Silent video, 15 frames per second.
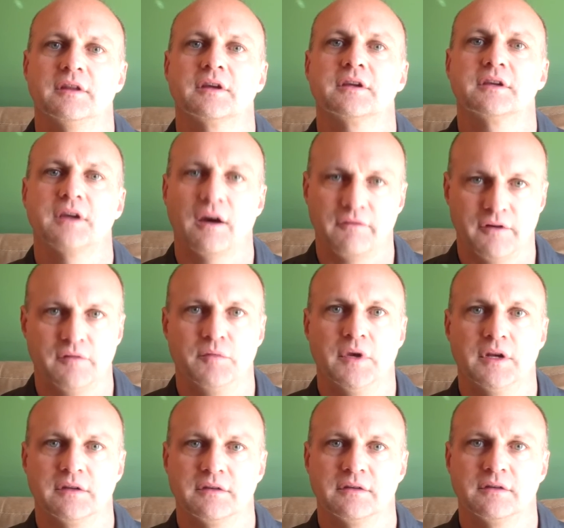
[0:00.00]
The
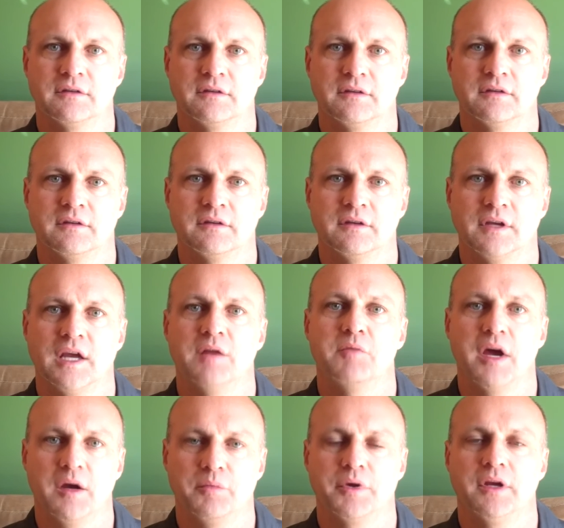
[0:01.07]
government, in
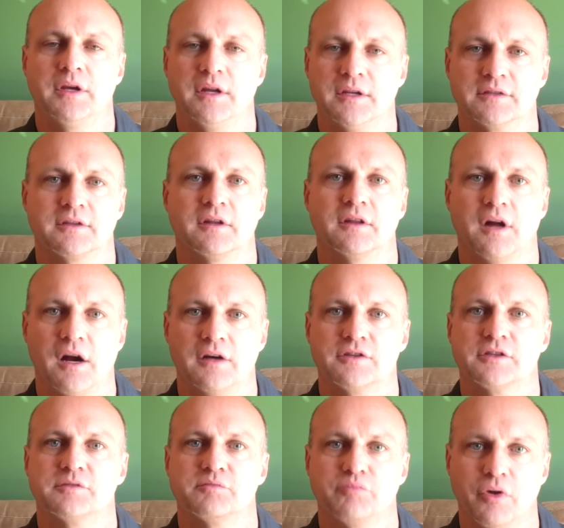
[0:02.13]
my opinion, is the
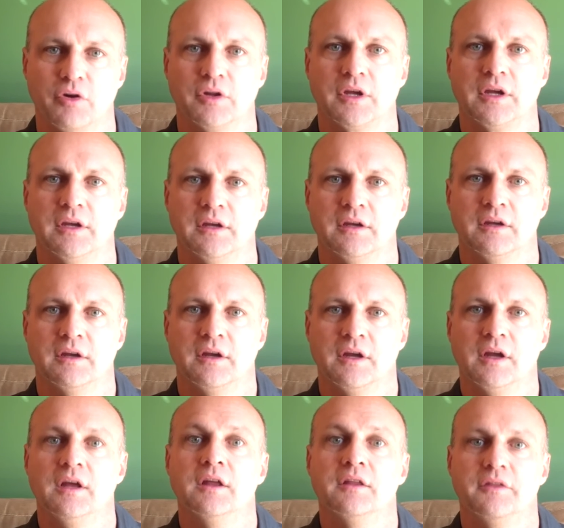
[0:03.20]
largest bully
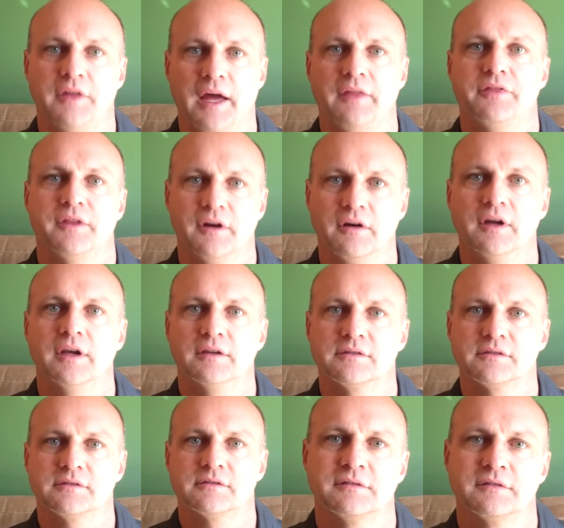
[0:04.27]
that there
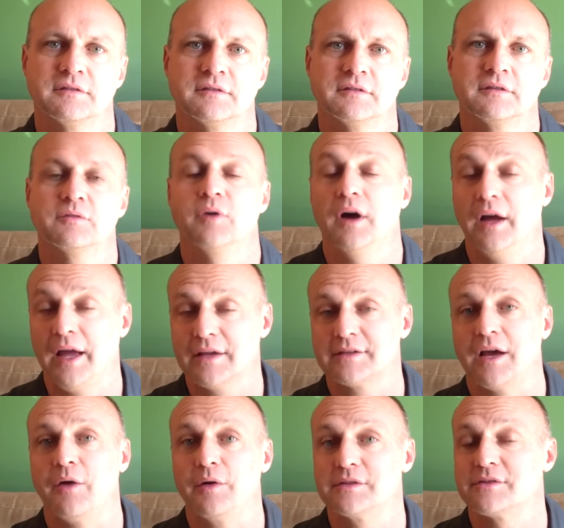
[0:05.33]
is. Well, as
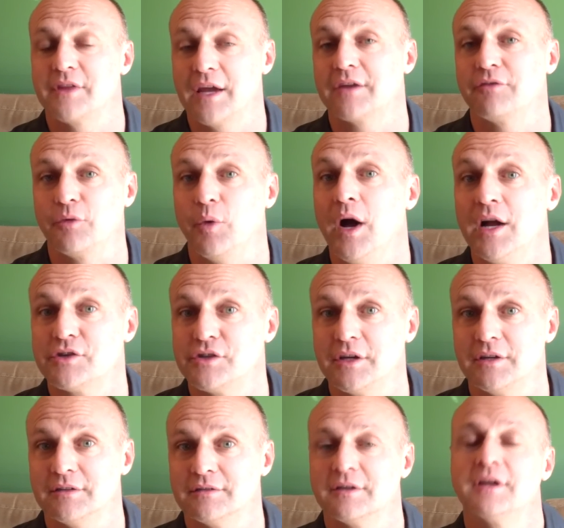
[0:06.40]
always, thank you for watching.
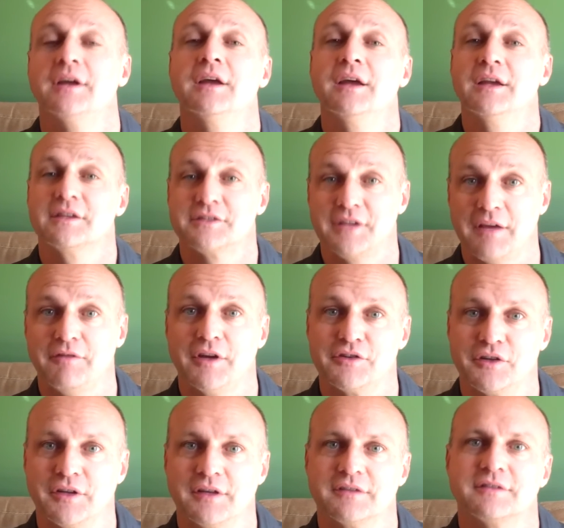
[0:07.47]
Stay
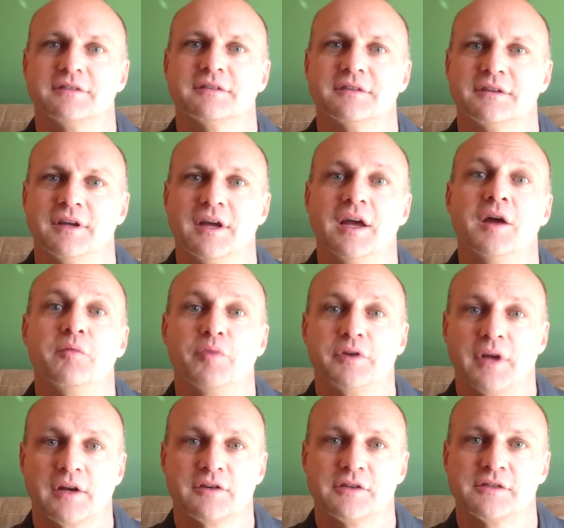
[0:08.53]
vigilant.
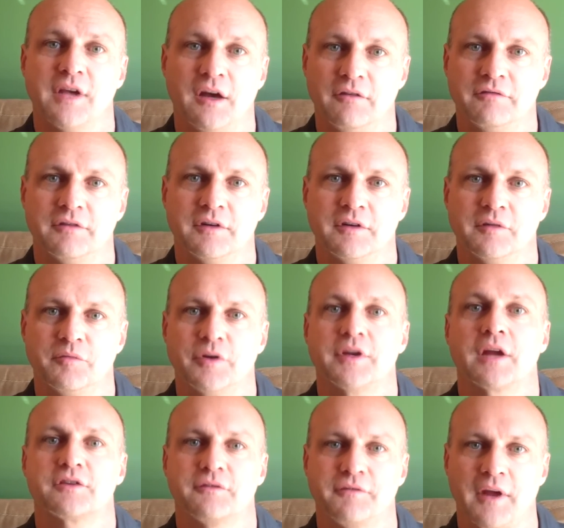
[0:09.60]
Protect yourself,
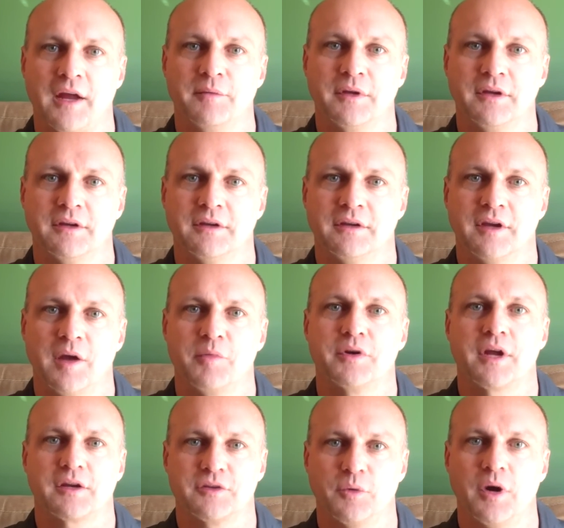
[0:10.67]
protect your family, and
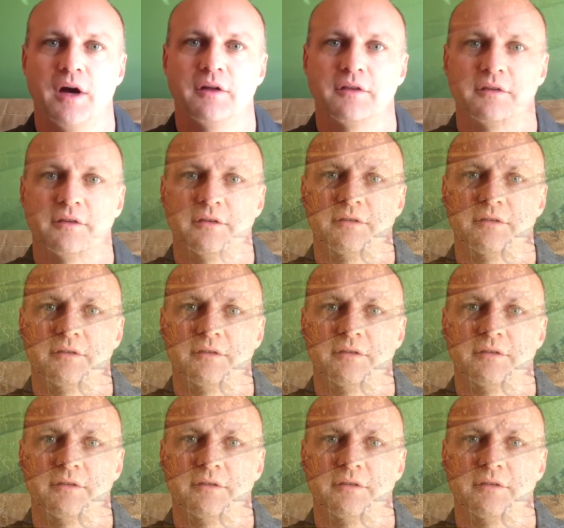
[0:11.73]
protect your wealth.